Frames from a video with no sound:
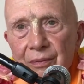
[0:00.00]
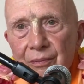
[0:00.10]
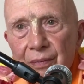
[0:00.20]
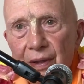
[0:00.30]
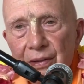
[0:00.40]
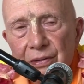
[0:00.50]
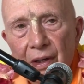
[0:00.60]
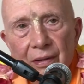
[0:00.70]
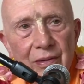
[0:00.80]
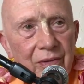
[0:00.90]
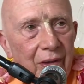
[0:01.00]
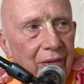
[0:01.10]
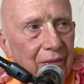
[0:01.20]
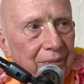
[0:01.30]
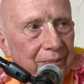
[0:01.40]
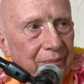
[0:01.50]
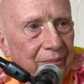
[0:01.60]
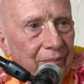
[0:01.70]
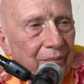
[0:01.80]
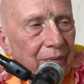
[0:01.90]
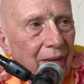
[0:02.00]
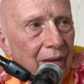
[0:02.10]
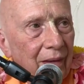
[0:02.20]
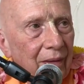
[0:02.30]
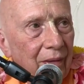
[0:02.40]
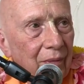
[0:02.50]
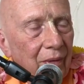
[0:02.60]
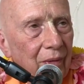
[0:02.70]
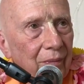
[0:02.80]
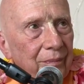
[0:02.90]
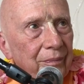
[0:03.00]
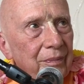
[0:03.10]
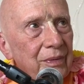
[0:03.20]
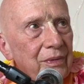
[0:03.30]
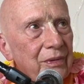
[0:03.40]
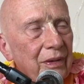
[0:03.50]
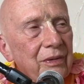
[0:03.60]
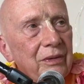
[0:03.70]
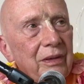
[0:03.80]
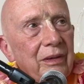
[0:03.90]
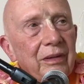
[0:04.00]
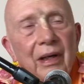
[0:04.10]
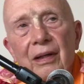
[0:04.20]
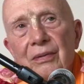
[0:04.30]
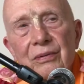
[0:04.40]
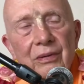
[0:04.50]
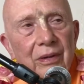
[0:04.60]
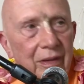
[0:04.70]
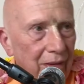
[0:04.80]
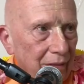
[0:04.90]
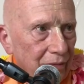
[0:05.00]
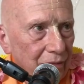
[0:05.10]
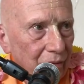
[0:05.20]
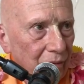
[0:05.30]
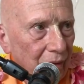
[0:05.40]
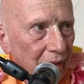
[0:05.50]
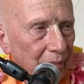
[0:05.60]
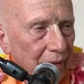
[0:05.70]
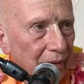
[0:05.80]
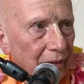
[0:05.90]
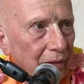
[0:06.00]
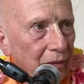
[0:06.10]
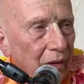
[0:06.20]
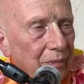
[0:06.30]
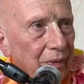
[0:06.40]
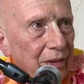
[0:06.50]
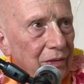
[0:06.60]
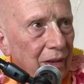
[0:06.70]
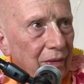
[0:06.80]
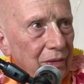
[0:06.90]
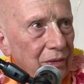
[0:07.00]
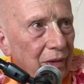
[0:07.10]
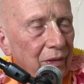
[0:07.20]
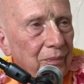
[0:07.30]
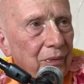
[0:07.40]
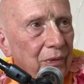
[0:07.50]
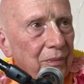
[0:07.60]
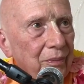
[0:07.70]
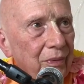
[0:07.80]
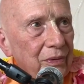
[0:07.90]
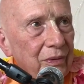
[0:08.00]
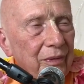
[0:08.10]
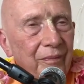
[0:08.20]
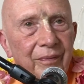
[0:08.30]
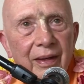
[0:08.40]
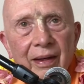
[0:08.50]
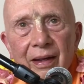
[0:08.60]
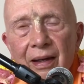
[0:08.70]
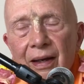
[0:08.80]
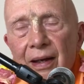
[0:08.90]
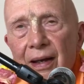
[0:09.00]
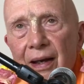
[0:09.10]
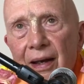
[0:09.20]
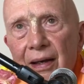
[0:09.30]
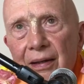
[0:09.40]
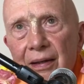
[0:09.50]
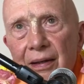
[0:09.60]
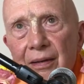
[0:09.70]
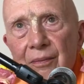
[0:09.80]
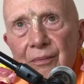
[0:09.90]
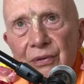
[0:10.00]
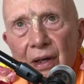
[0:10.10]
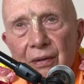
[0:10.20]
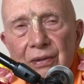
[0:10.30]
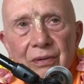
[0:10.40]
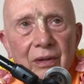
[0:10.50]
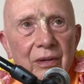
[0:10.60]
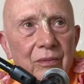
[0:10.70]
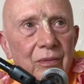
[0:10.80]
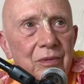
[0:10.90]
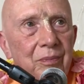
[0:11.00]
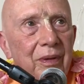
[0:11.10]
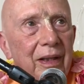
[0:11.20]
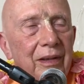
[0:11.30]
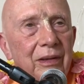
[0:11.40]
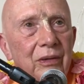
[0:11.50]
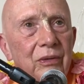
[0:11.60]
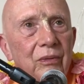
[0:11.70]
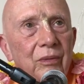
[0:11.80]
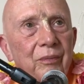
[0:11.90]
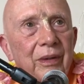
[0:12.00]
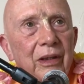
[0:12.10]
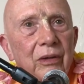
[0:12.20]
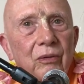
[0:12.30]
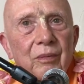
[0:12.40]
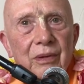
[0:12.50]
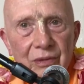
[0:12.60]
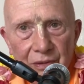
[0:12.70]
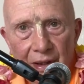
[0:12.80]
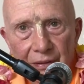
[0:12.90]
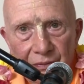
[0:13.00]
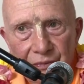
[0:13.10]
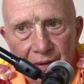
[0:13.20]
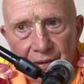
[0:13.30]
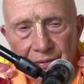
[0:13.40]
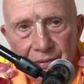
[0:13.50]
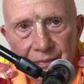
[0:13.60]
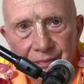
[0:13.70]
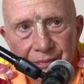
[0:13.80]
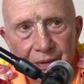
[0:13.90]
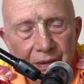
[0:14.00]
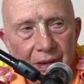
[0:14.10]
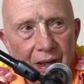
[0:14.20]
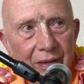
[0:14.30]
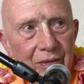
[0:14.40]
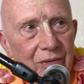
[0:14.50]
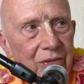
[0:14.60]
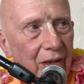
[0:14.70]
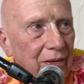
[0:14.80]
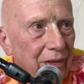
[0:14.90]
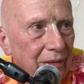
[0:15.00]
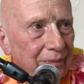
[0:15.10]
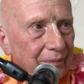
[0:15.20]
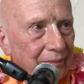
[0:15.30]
by Jarasandha. There were 16,000 kings who had been caught by Jarasandha and put in prison. And Jarasandha was planning to do a big human sacrifice to the goddess Chandi.